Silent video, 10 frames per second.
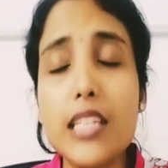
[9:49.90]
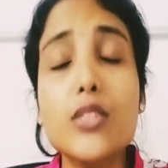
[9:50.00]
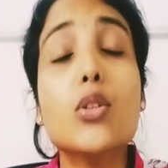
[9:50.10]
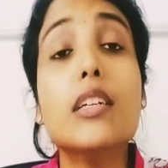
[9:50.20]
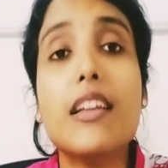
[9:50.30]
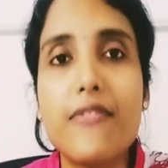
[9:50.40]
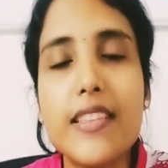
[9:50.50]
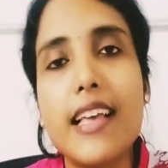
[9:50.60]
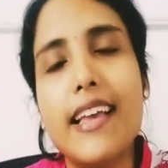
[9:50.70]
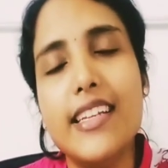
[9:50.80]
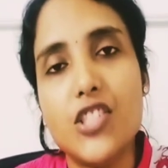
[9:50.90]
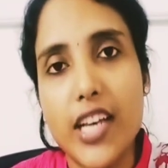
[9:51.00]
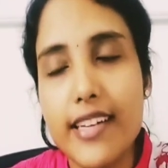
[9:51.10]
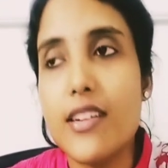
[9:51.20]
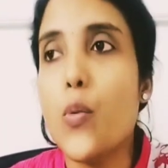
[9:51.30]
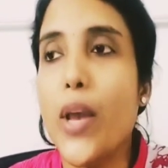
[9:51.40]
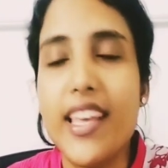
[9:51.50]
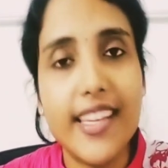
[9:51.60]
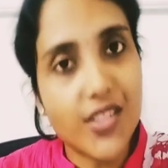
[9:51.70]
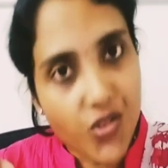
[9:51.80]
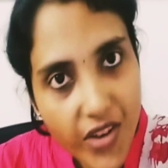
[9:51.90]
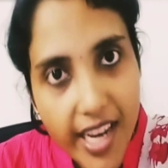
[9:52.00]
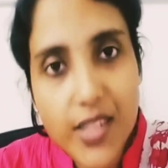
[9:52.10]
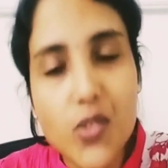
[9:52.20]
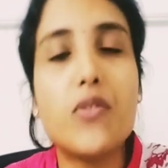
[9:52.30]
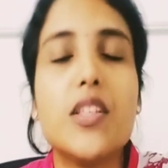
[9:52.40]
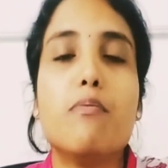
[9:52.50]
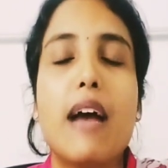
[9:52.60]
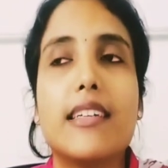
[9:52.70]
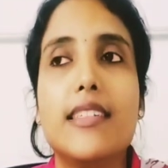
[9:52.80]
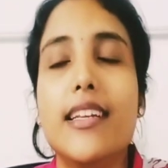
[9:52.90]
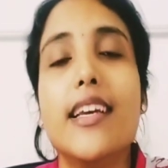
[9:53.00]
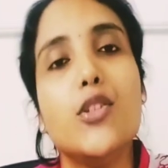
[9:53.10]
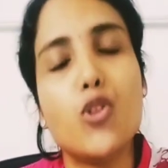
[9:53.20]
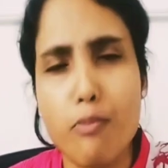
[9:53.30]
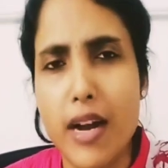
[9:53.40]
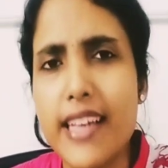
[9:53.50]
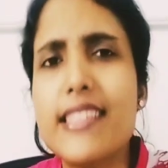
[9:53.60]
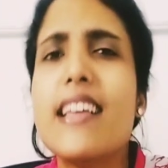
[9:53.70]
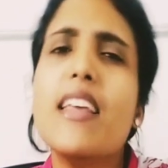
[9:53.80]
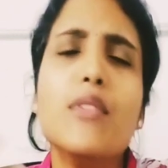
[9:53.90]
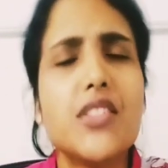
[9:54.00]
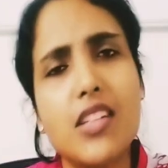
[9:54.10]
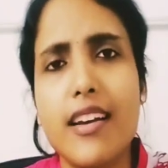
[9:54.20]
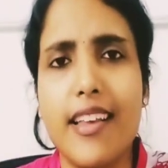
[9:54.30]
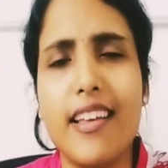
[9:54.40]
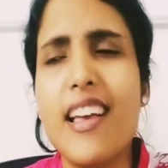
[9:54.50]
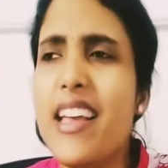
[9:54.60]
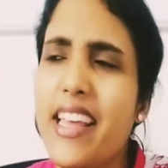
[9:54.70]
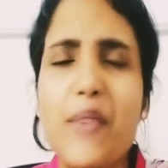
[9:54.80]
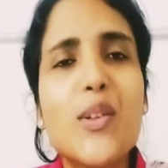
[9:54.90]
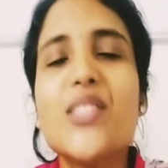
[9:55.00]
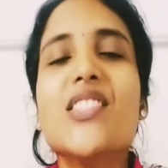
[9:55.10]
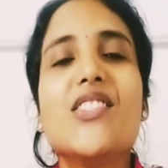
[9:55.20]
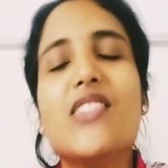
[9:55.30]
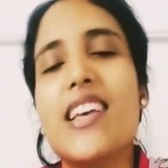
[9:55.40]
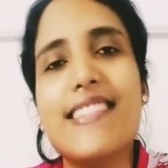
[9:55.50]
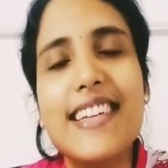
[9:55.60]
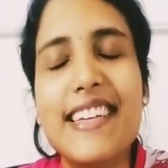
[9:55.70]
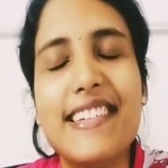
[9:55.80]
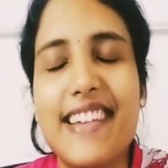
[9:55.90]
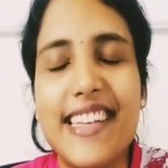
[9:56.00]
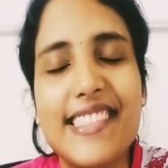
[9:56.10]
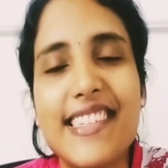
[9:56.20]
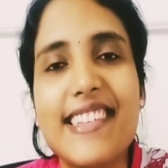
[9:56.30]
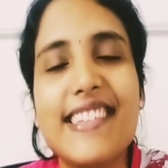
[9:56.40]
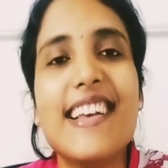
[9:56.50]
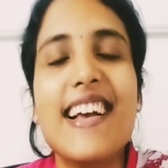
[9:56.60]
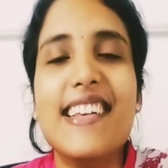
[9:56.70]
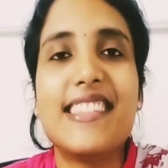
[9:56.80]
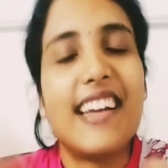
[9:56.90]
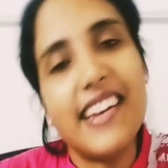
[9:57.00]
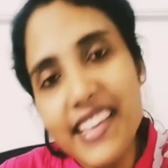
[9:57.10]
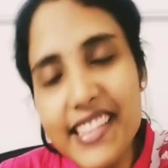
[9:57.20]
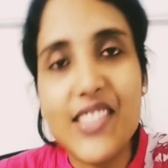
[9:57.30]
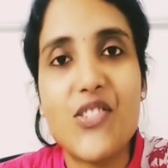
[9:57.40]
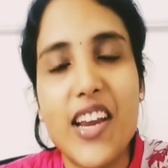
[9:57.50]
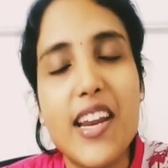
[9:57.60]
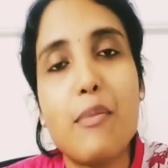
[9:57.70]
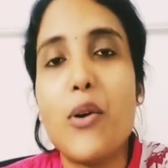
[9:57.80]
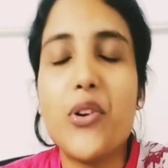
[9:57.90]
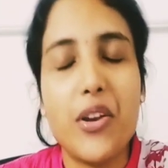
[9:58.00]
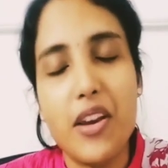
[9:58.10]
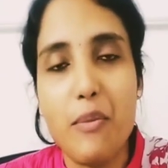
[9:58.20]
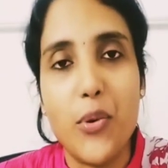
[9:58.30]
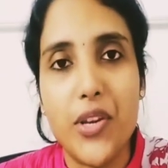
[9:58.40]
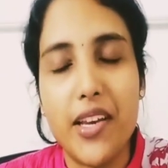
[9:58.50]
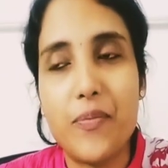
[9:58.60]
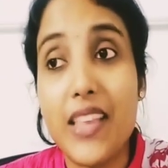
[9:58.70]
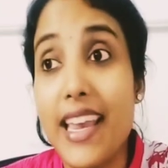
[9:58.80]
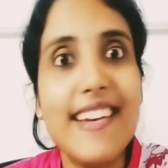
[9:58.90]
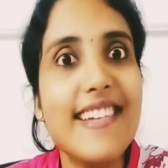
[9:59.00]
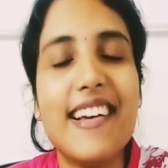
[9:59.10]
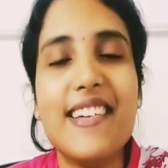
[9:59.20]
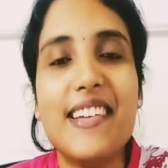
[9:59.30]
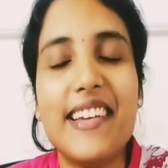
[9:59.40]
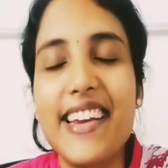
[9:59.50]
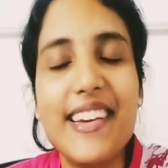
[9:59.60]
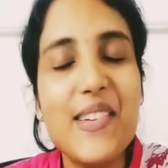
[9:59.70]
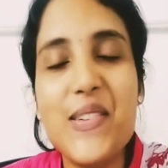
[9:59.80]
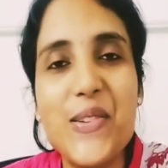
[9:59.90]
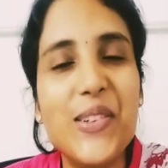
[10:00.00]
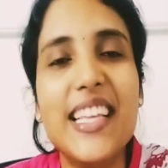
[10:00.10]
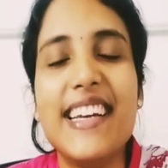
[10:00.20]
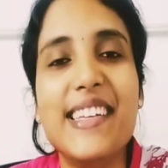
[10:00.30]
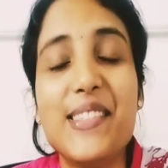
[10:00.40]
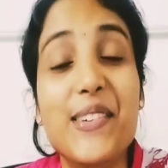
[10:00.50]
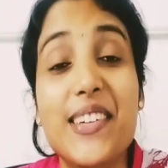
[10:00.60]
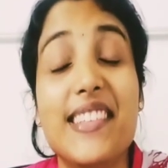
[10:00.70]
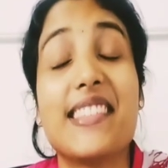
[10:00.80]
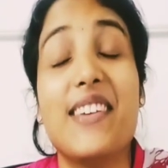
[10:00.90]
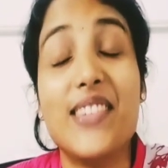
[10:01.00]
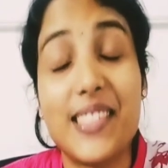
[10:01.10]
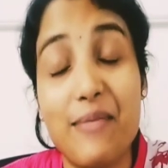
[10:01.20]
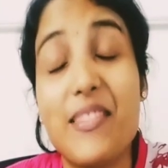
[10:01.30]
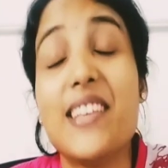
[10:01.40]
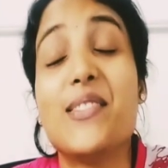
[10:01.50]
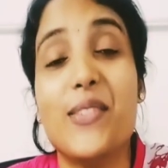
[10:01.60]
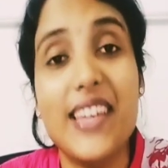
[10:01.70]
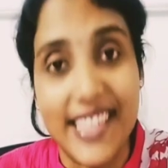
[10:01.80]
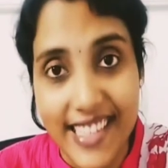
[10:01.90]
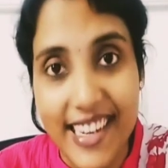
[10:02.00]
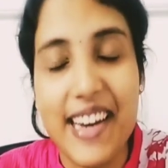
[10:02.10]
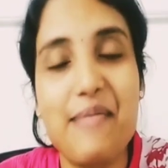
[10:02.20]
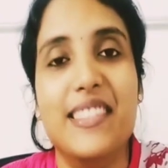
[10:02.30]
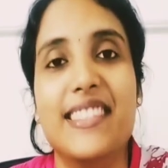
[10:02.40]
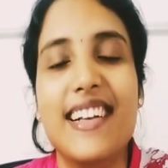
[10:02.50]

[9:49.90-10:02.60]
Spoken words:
So Griffith injected various strains of this bacteria into mice and he was studying. He was just generally interested in studying the strain about pneumonia. He didn't know that he's going to discover something so incredible,